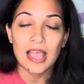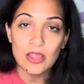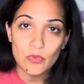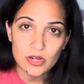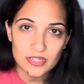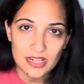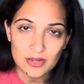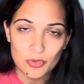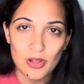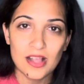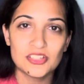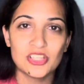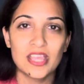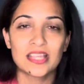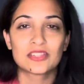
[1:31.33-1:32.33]
I worked on a
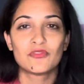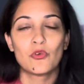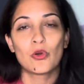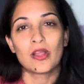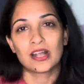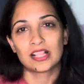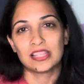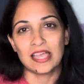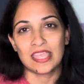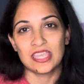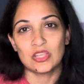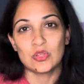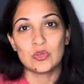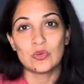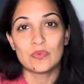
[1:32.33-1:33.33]
project for a
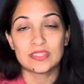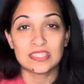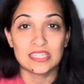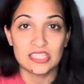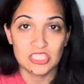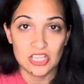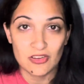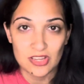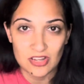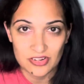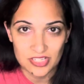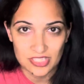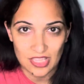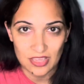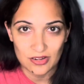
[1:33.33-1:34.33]
client who was an interior
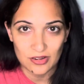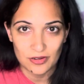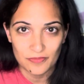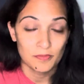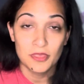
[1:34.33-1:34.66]
designer.